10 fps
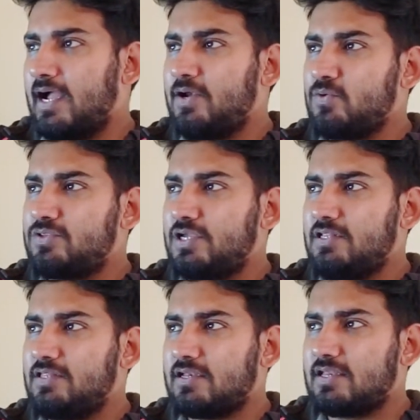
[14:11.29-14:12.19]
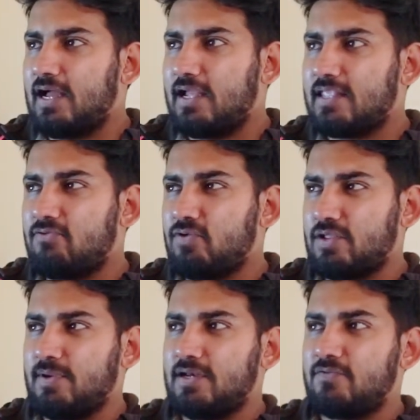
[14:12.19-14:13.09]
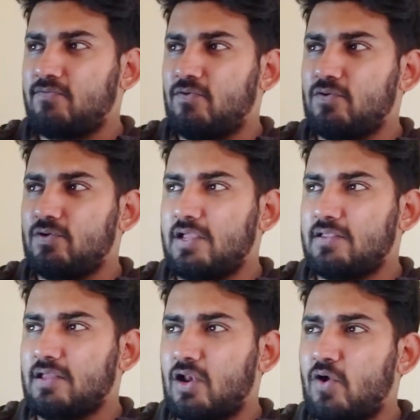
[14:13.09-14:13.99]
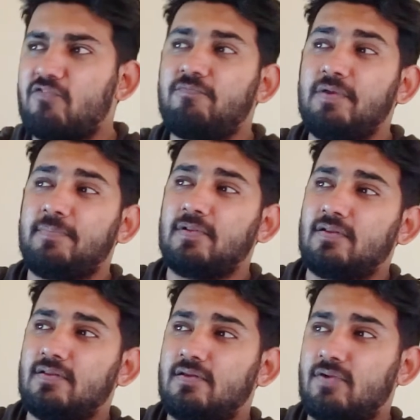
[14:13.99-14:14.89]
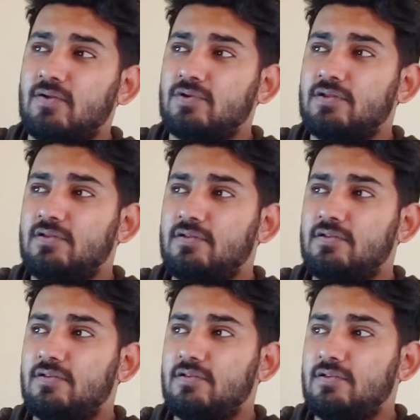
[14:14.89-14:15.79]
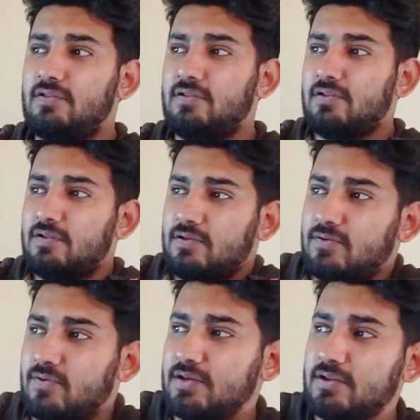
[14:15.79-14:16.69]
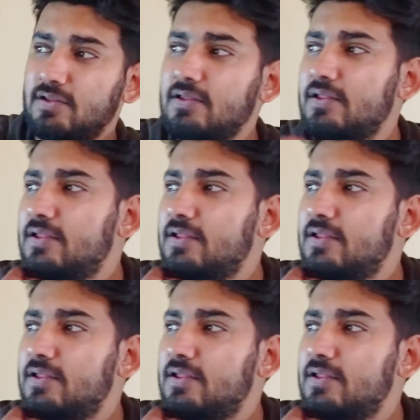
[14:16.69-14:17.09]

I don't think that I can recommend it for like a lot of people around. All right.